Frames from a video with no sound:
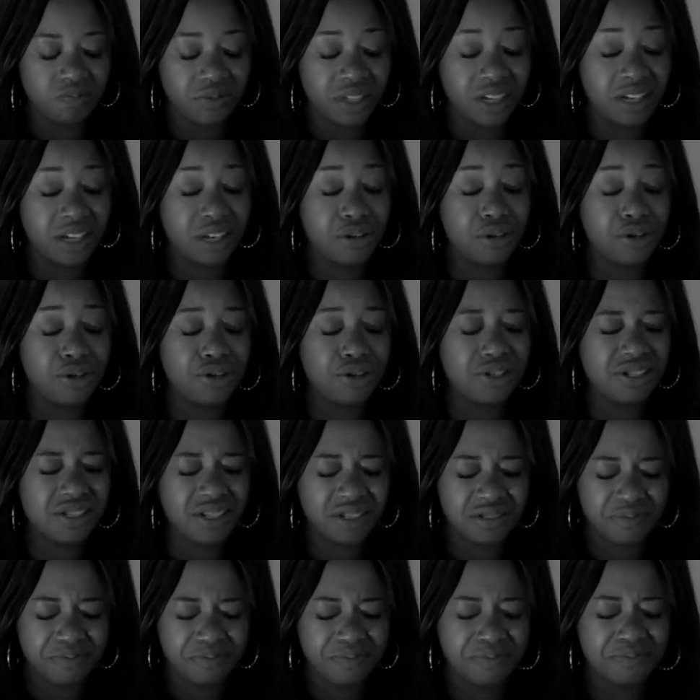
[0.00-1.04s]
And I'd hurt
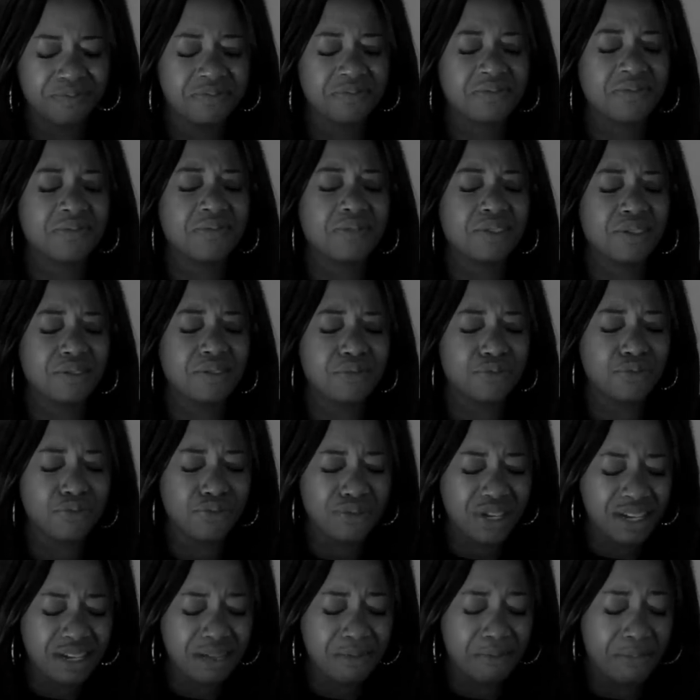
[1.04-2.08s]
her
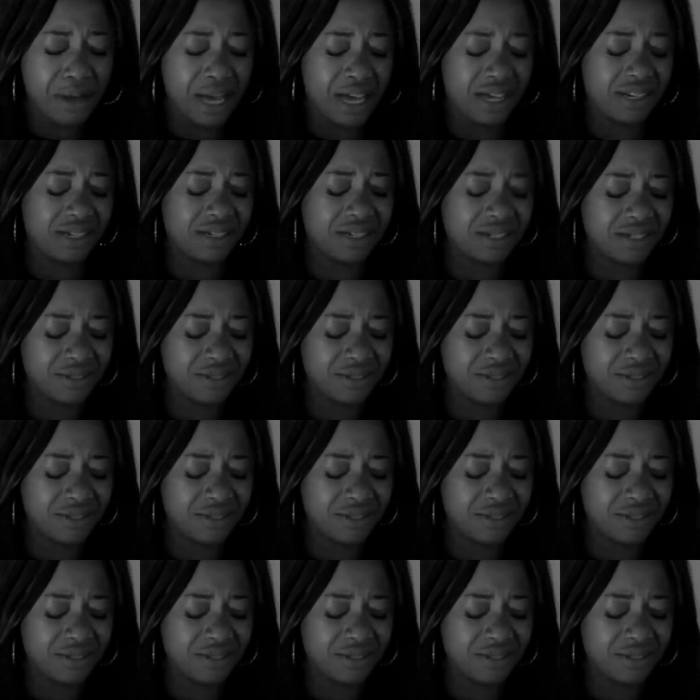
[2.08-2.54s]
really bad.